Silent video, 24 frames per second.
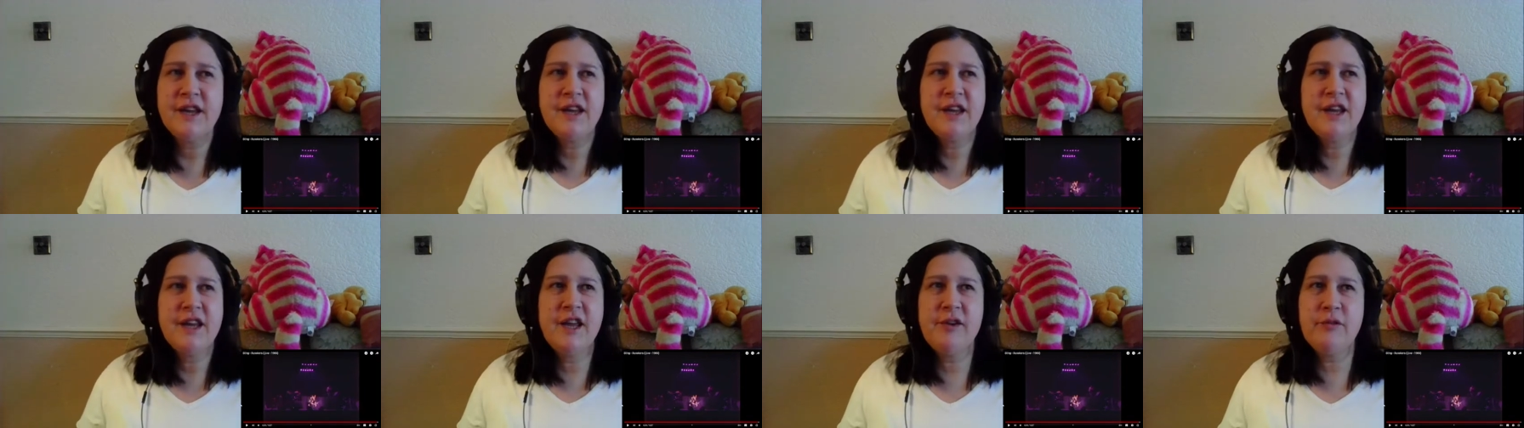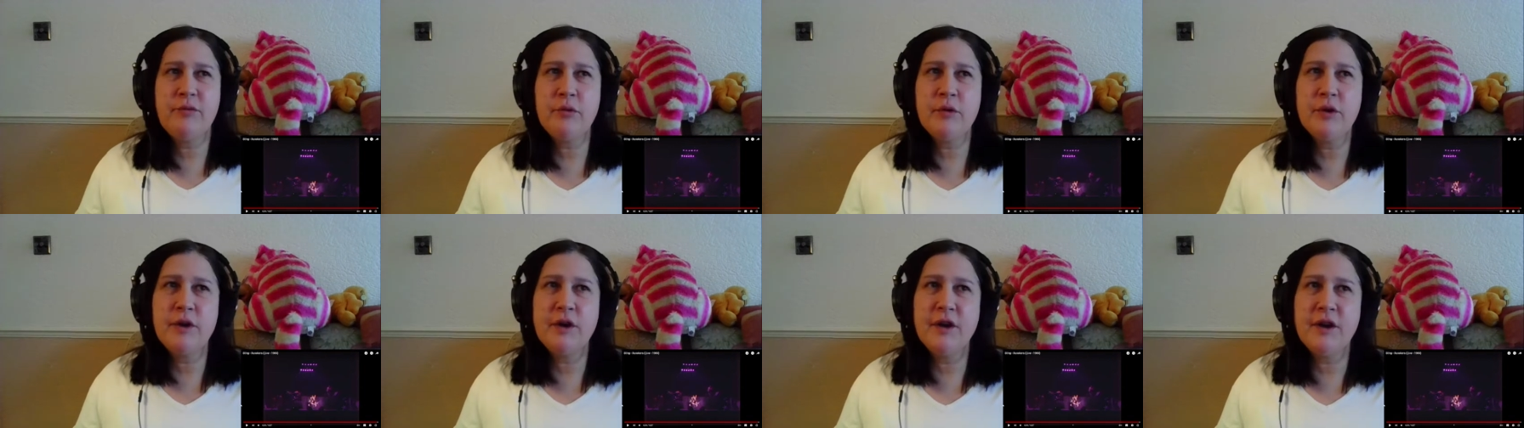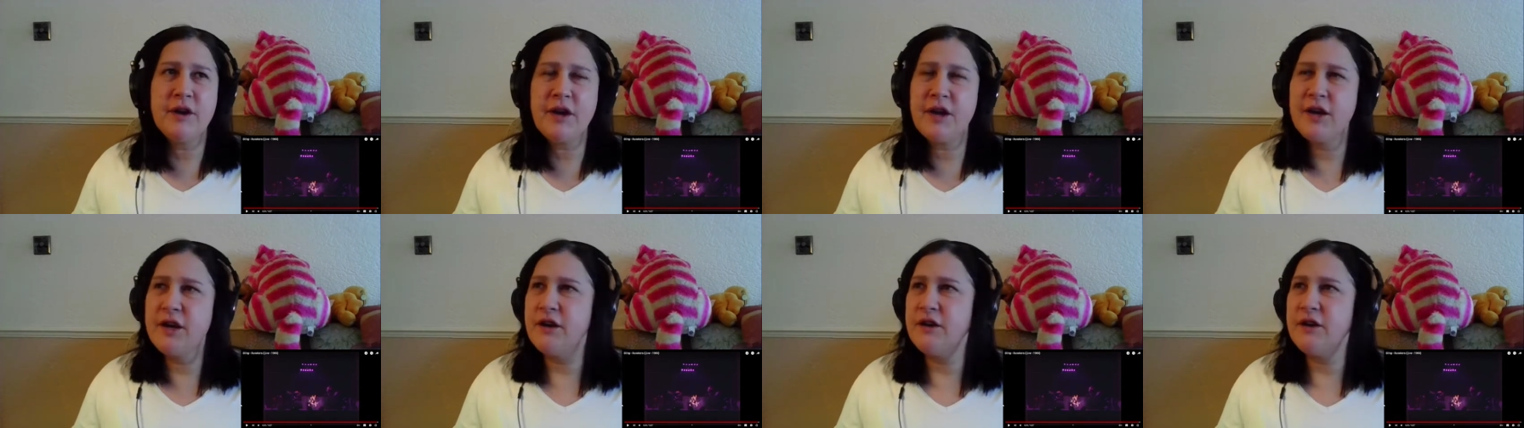If we're
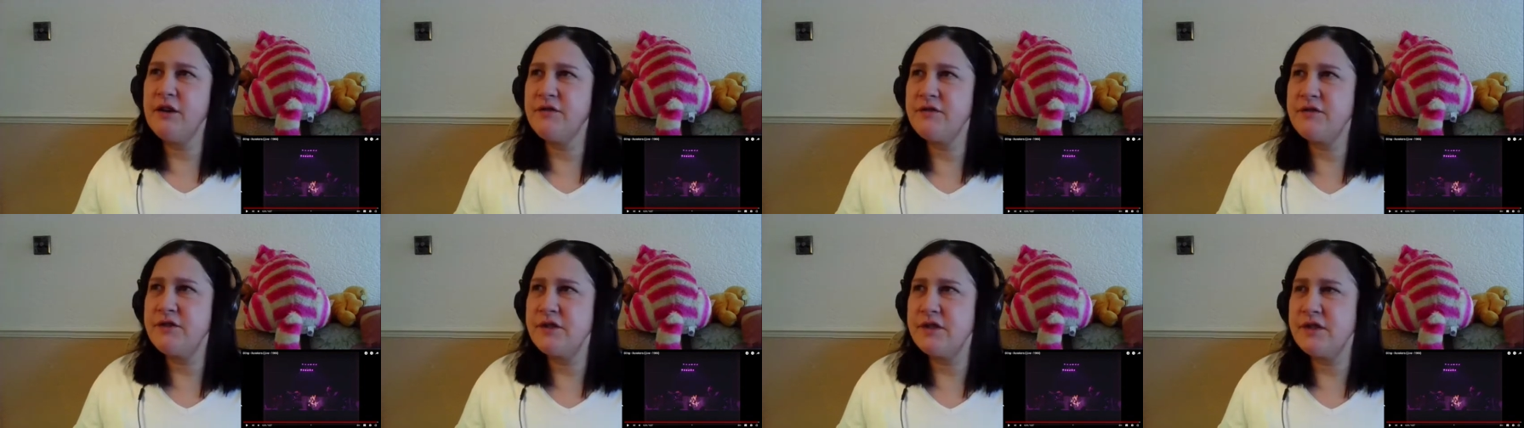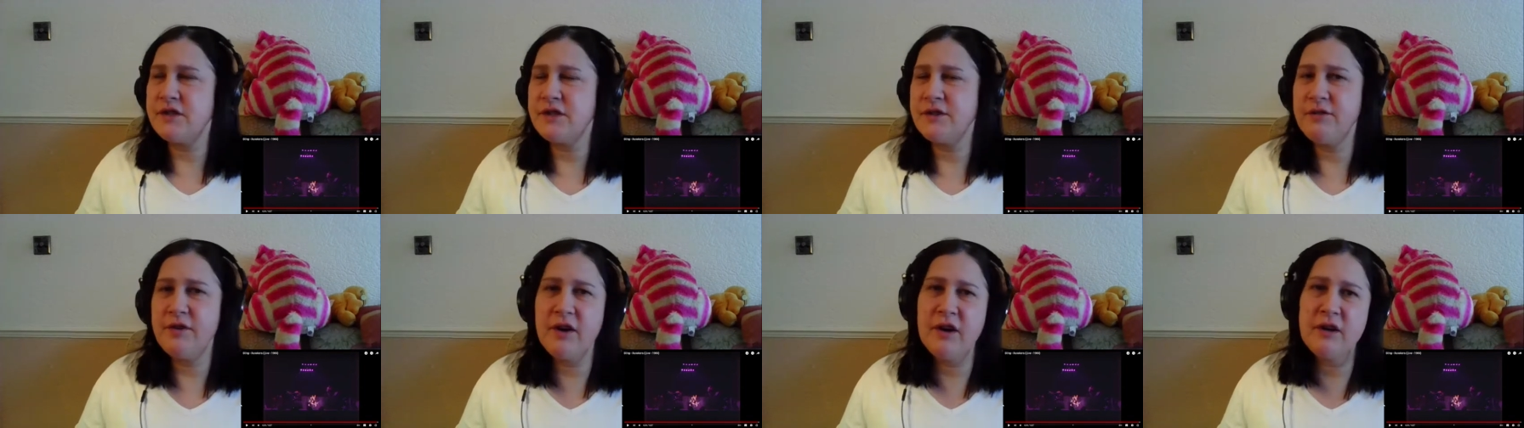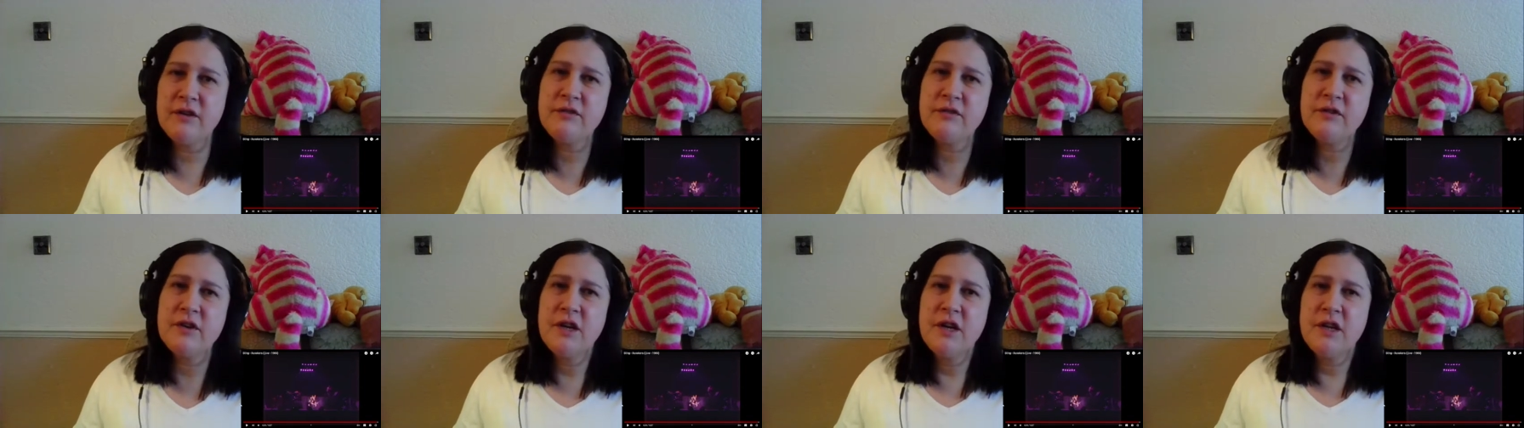lucky enough to survive
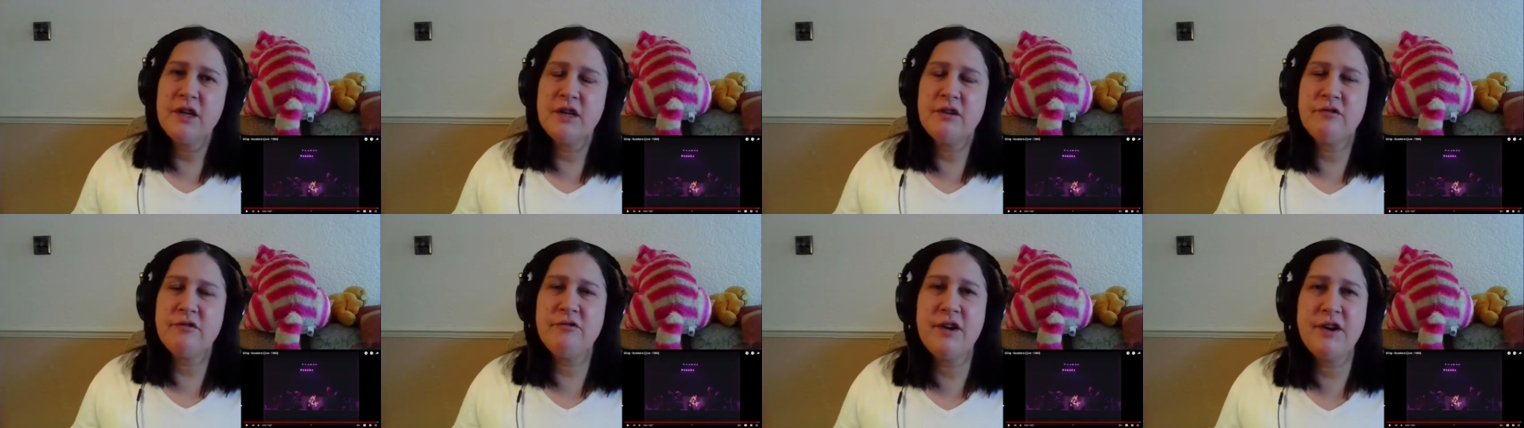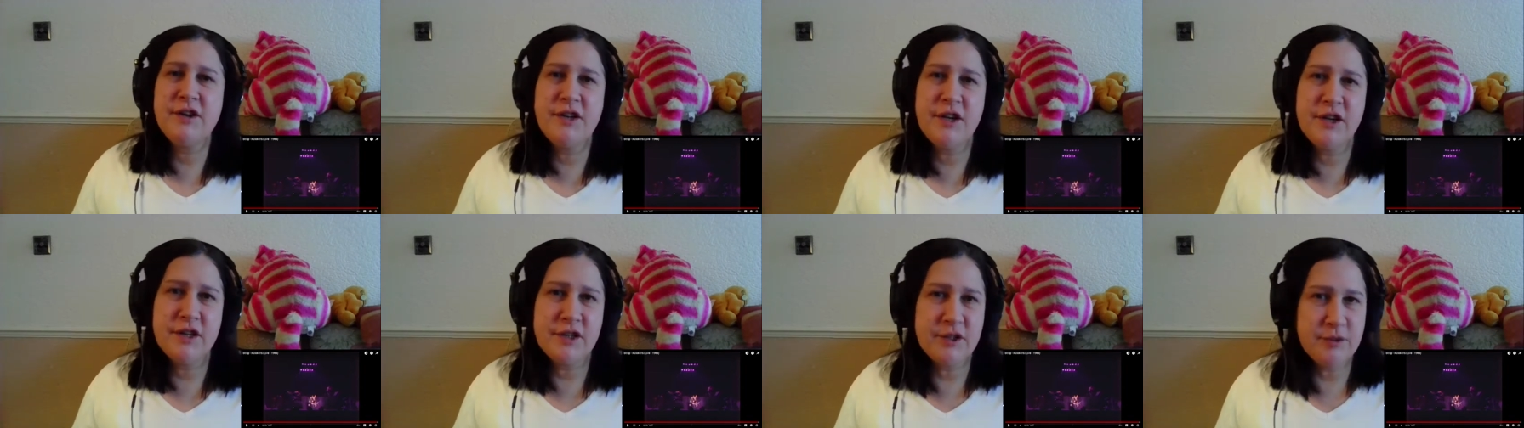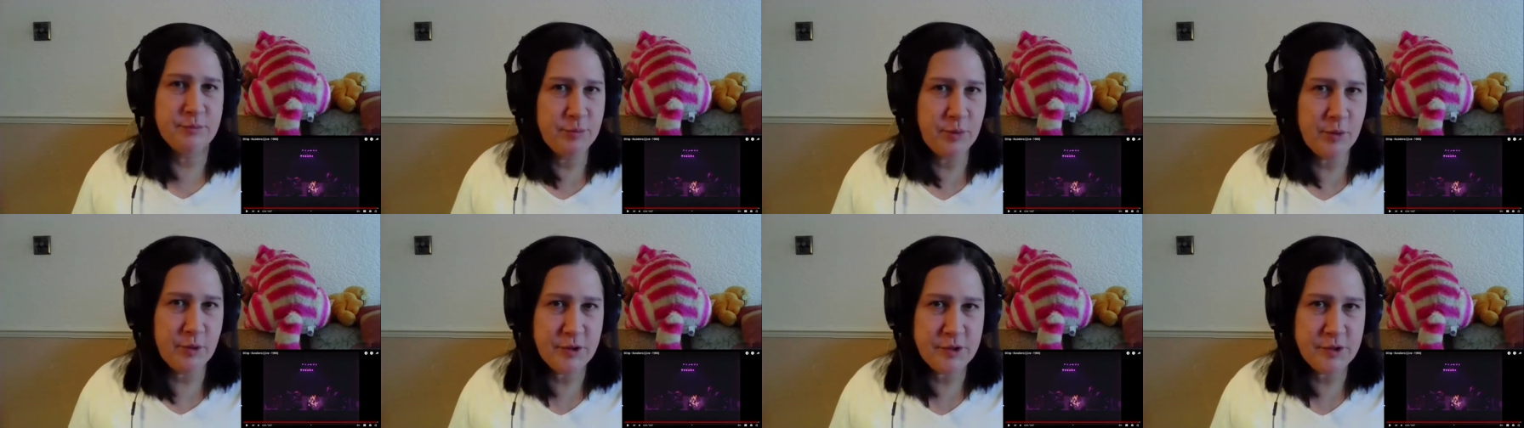the radiation
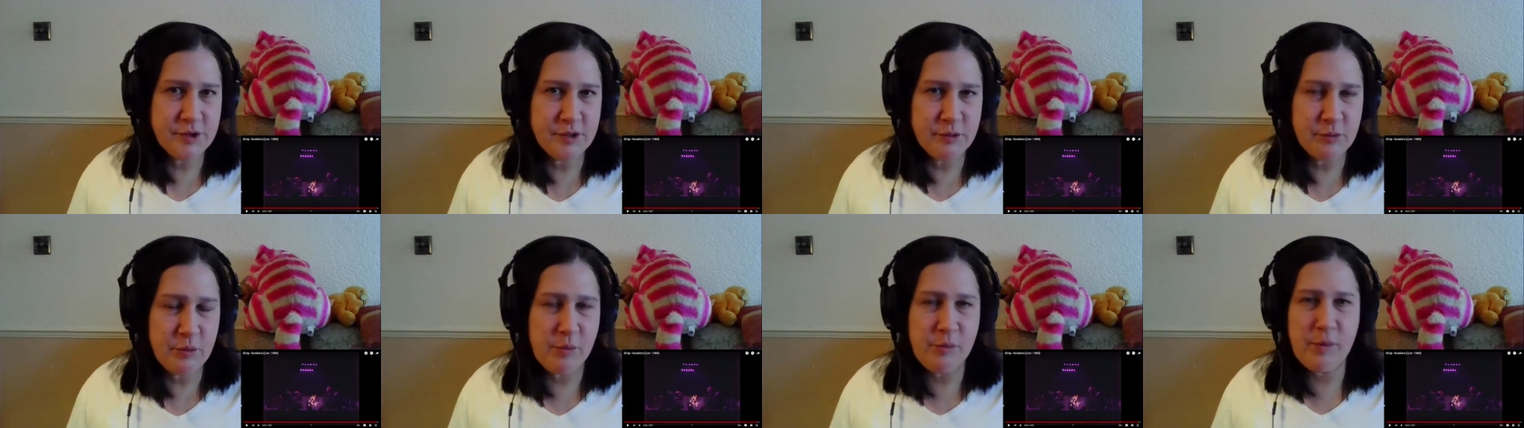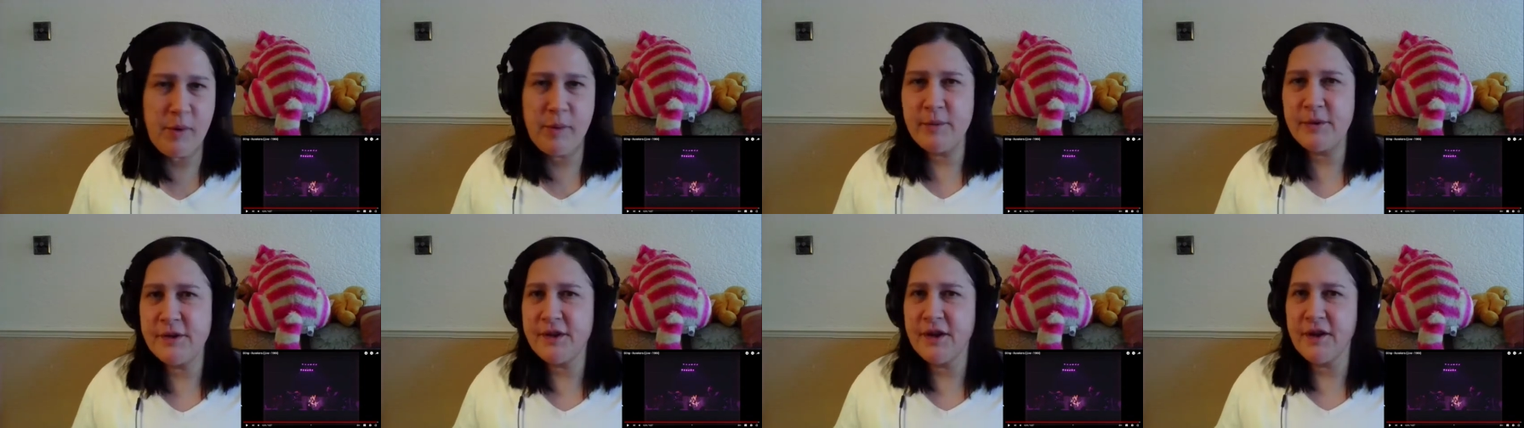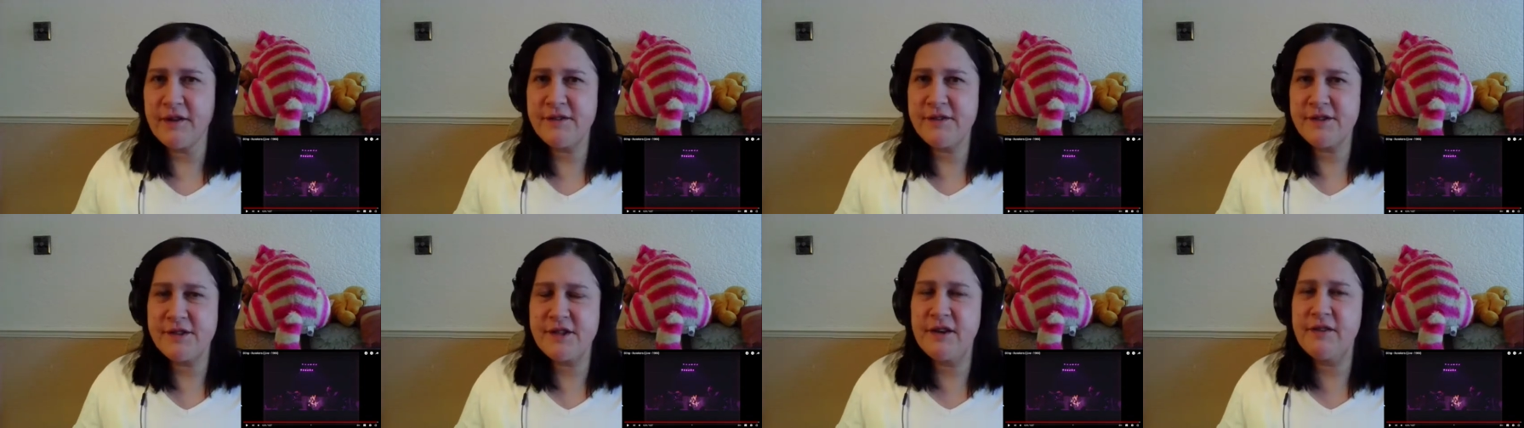poisoning, we'll probably die of
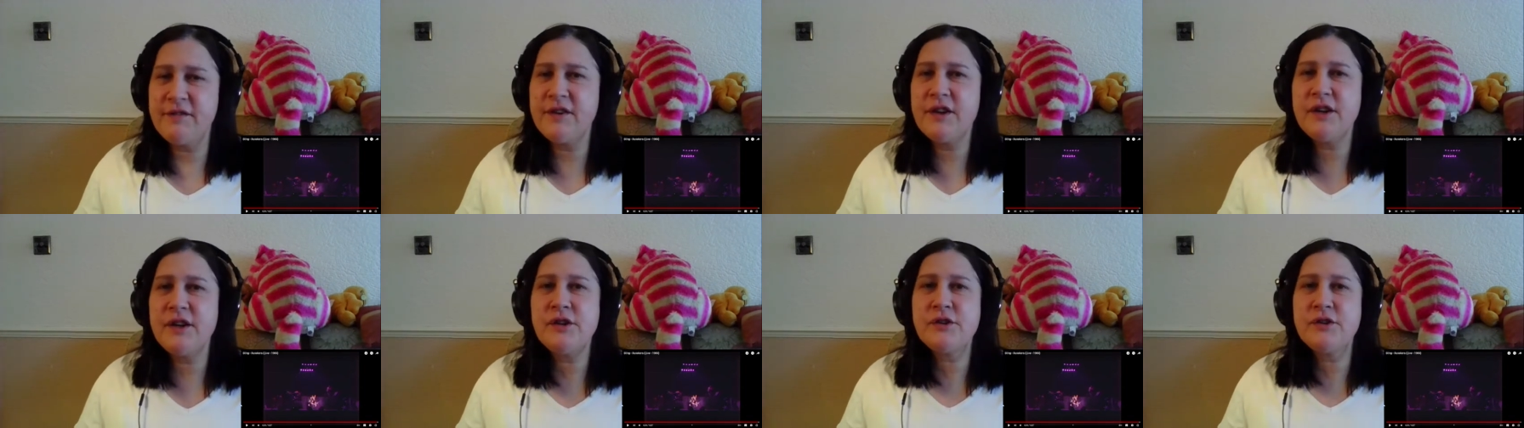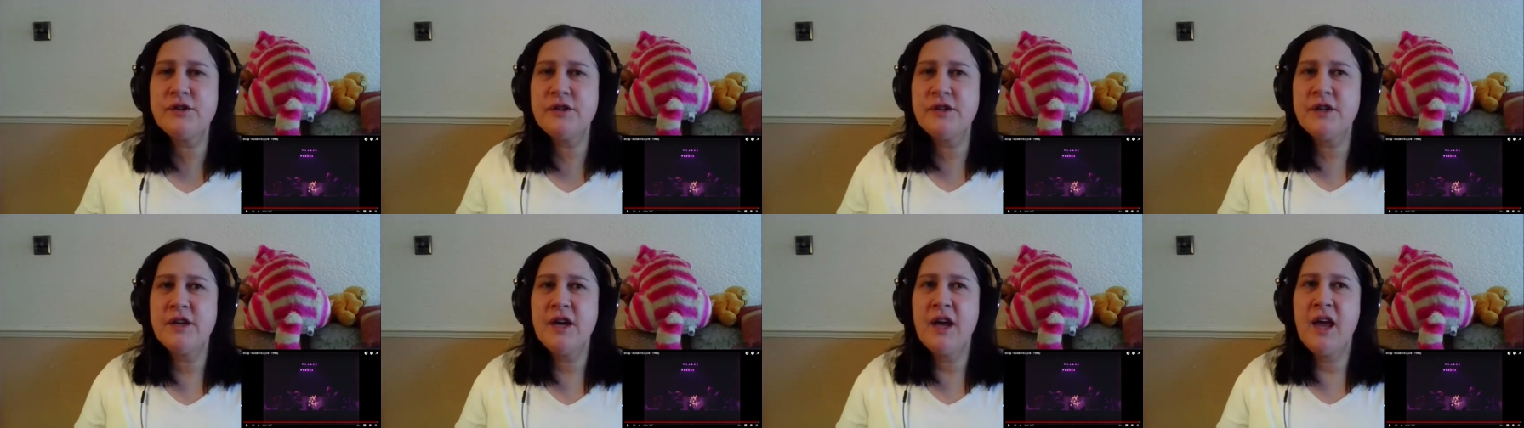starvation.